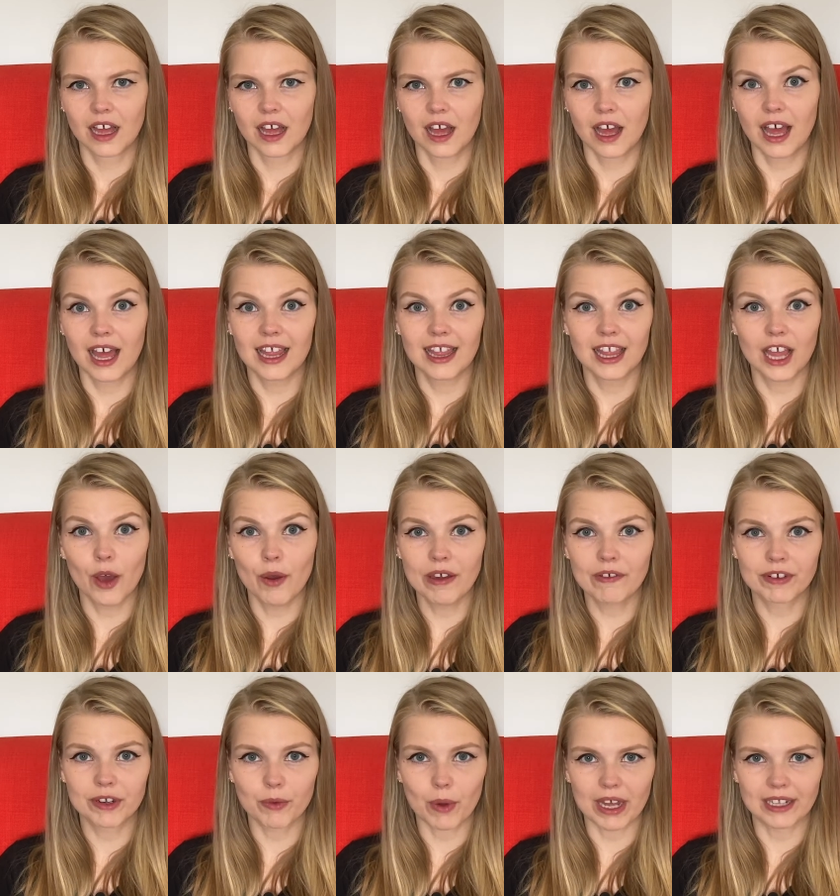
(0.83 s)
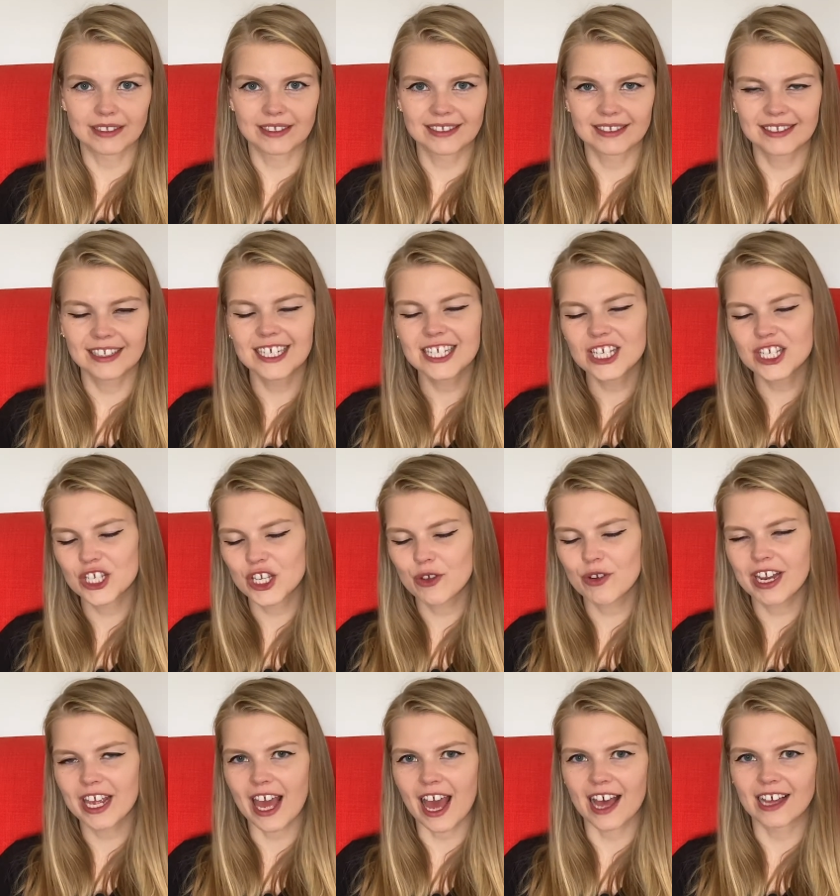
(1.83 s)
Hello everyone, this is
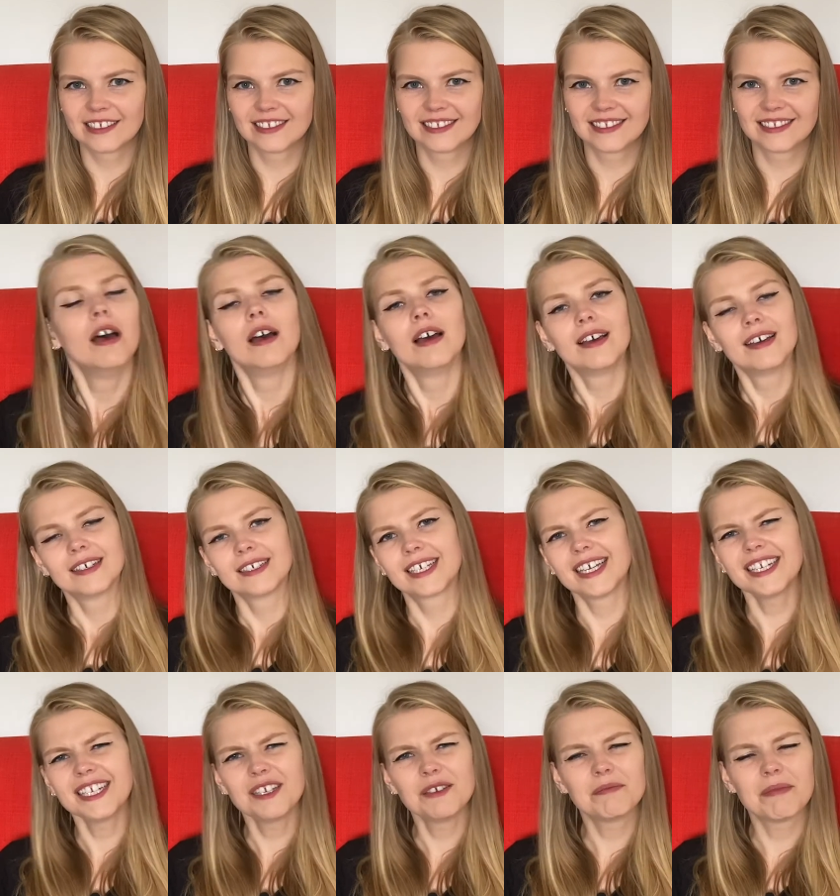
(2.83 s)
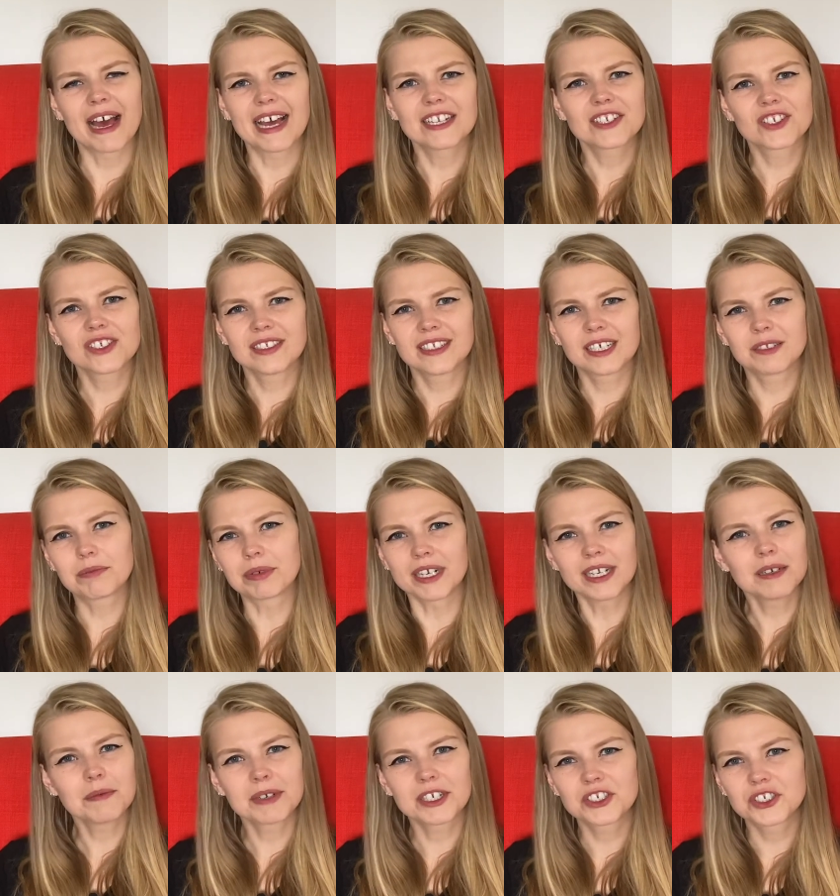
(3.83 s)
Julia. Can you imagine that pretty
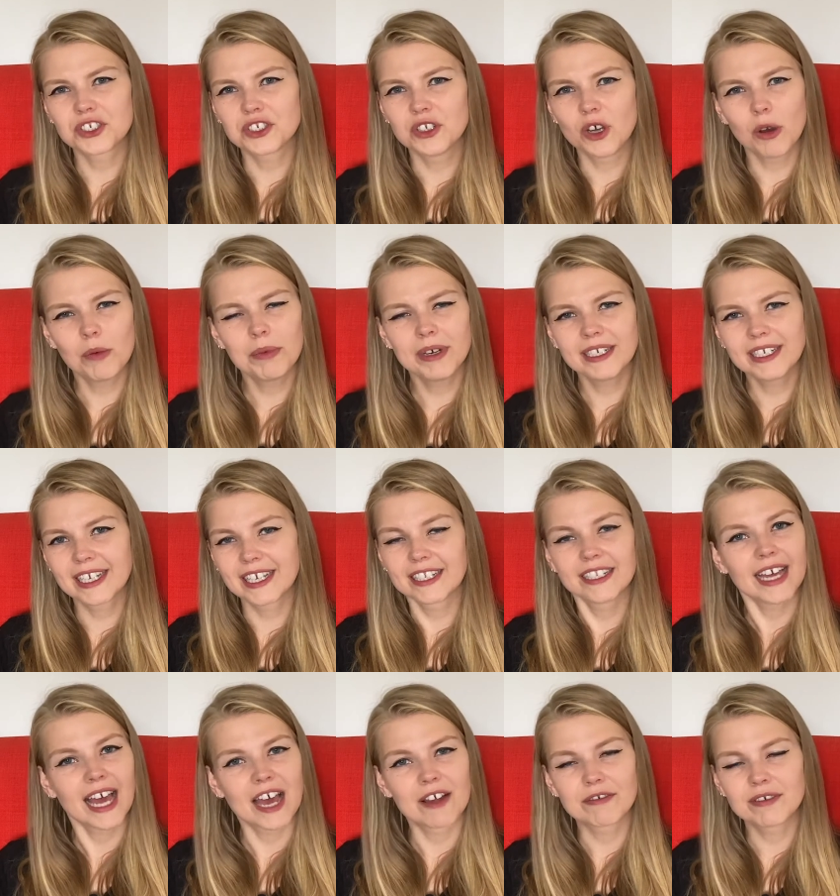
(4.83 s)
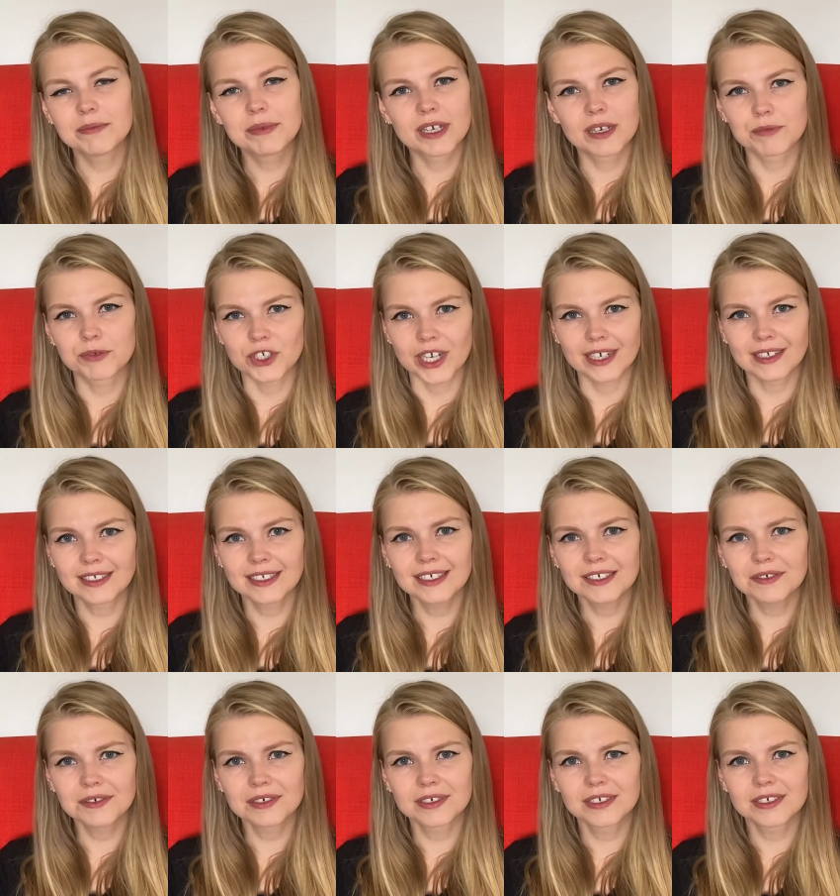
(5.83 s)
much nobody can ever be
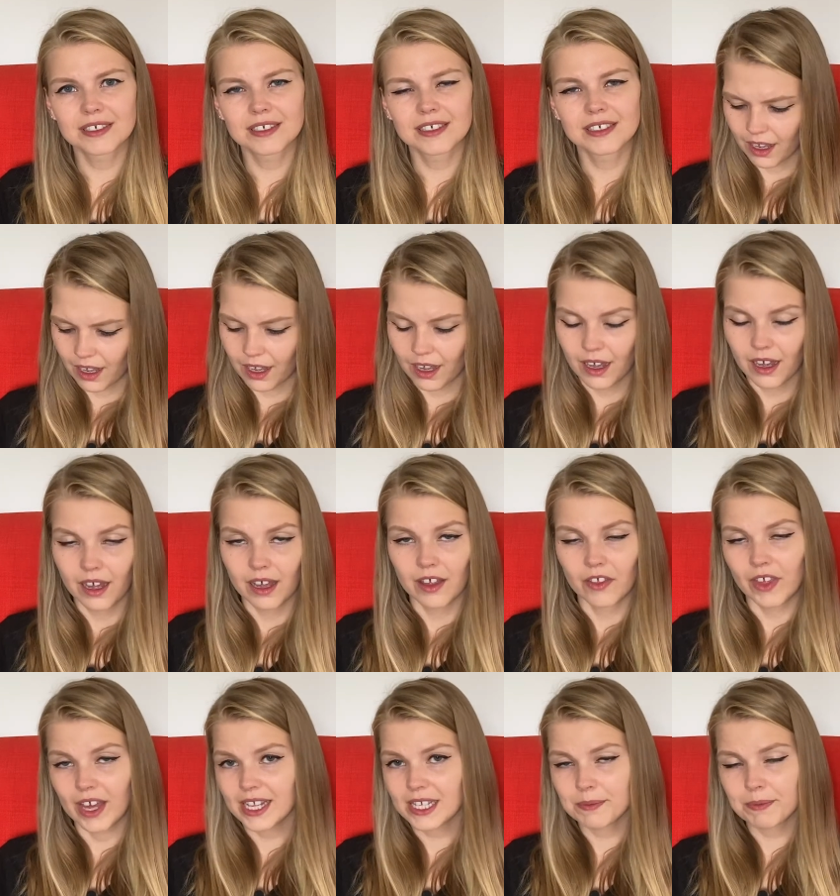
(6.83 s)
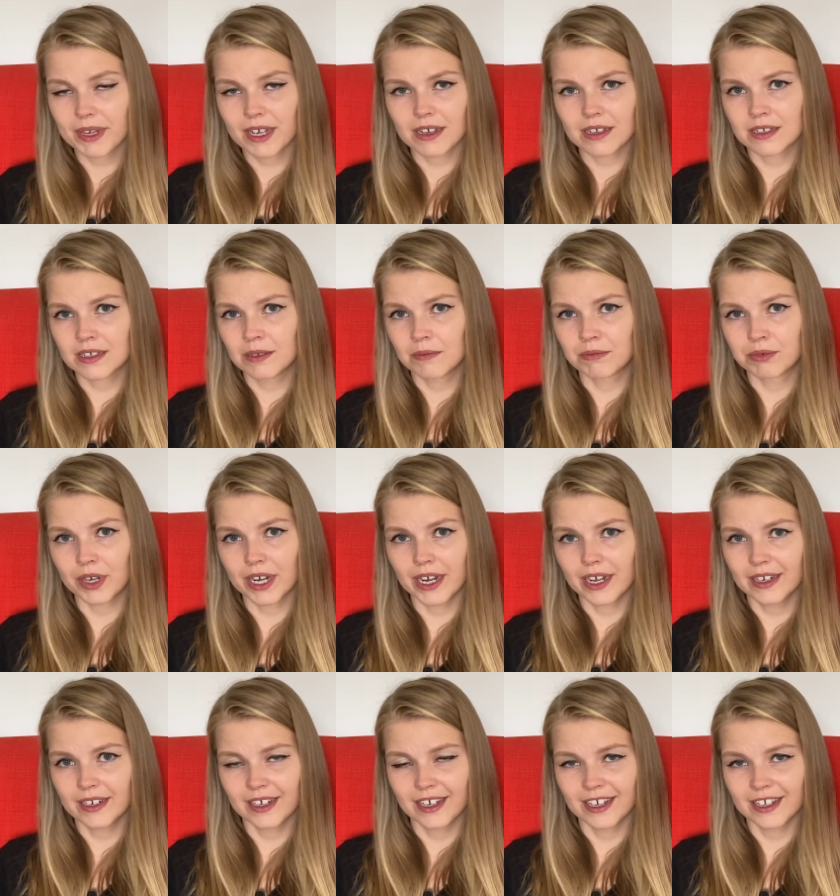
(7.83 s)
objective? That's because the
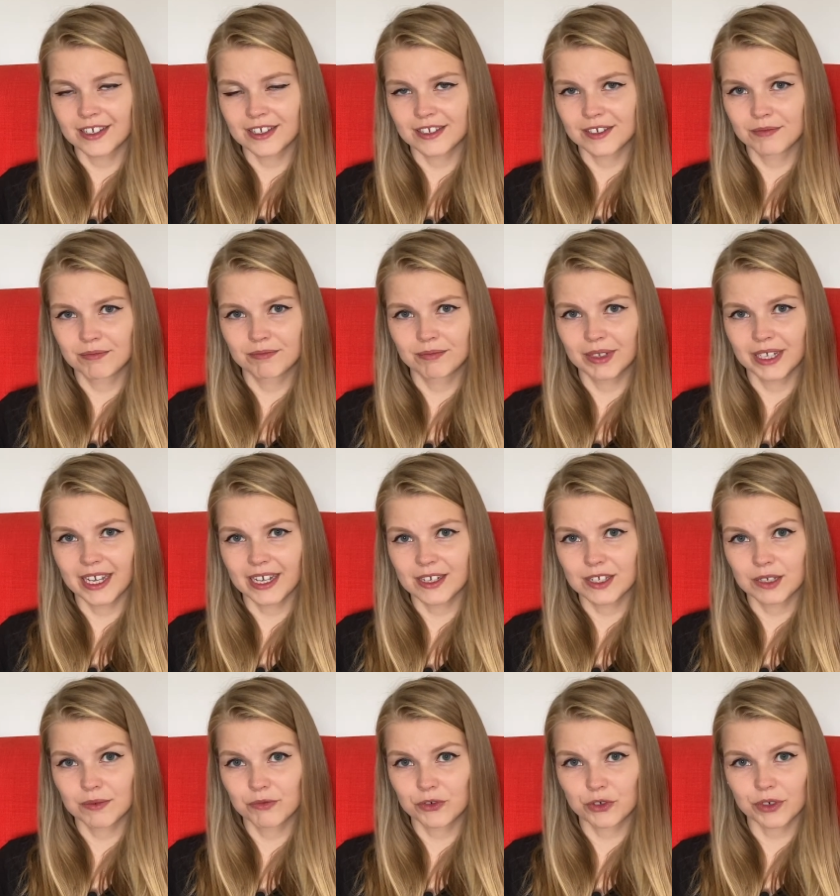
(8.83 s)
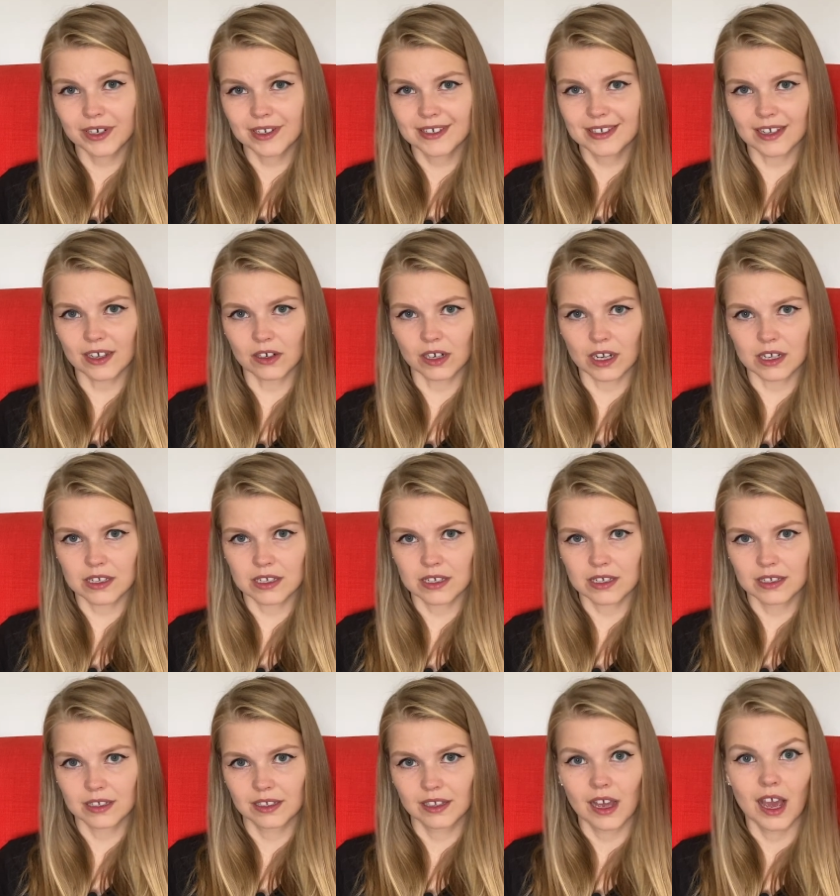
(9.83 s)
brain is playing some tricks on
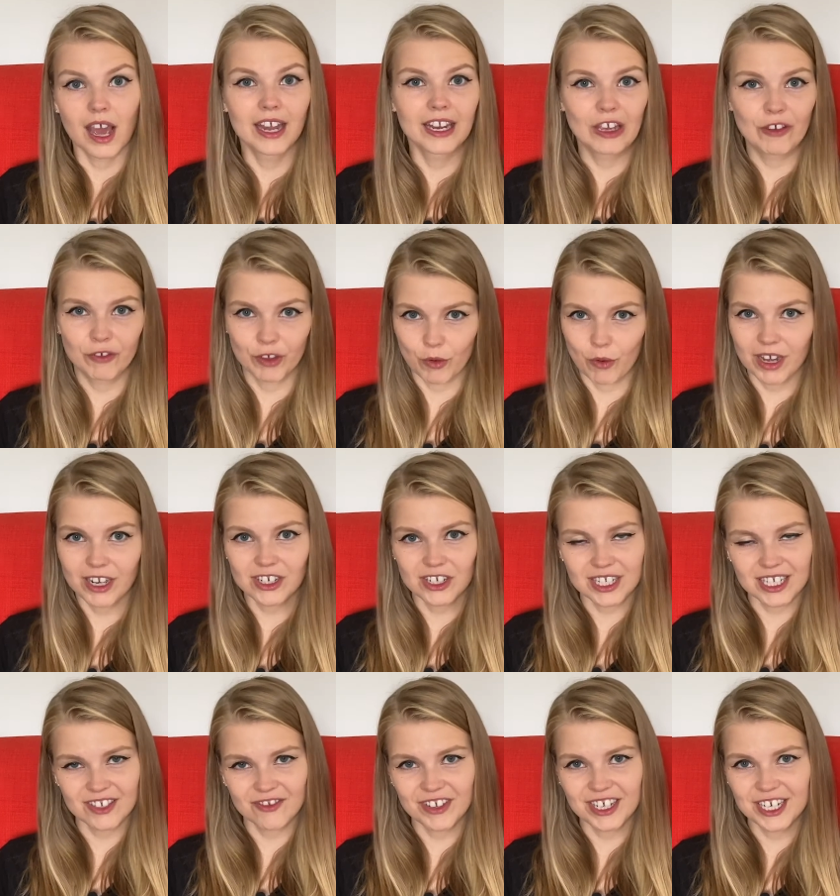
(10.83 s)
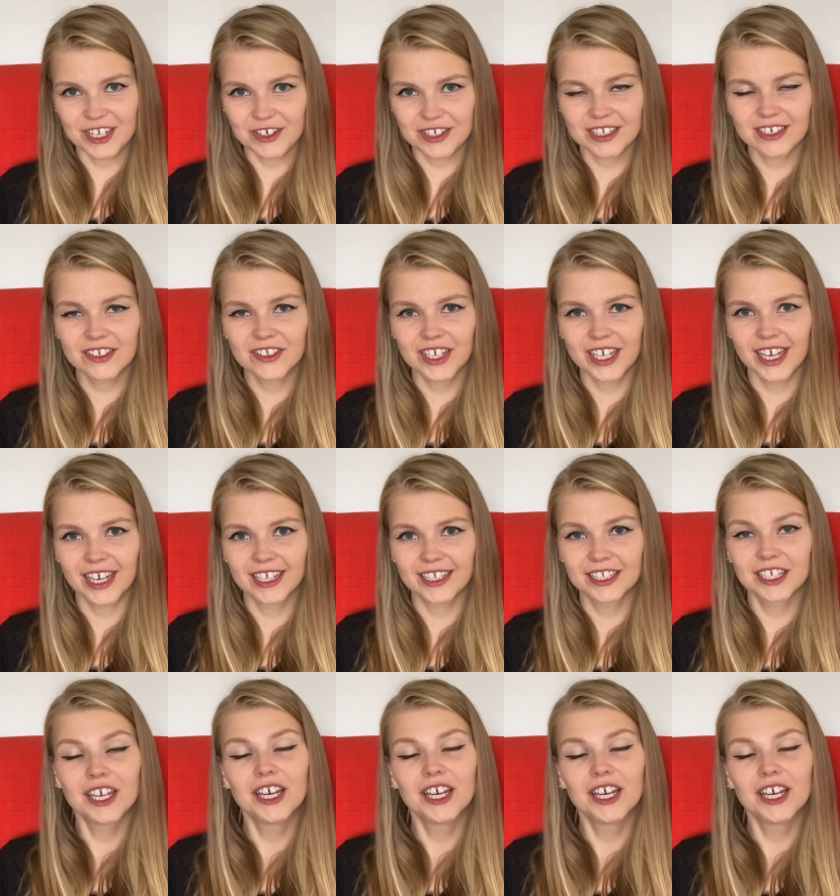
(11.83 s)
us. And if you watch this video till the end,